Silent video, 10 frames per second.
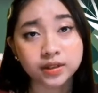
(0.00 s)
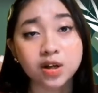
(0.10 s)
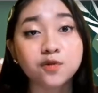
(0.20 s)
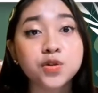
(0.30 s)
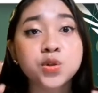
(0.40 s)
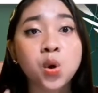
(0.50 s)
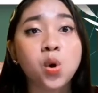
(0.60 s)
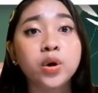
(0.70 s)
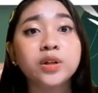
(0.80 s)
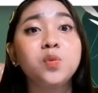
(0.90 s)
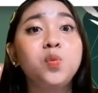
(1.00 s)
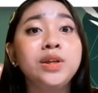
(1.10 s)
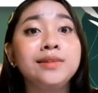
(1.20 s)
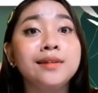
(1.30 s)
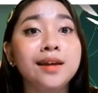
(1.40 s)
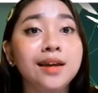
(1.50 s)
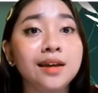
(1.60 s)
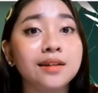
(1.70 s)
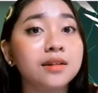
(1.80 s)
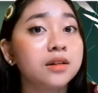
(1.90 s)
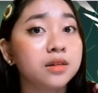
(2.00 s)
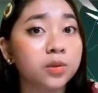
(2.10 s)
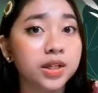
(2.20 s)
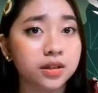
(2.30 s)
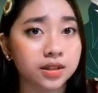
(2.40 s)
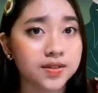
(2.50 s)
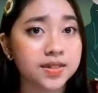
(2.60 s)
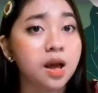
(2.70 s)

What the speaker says: of soil within 3 years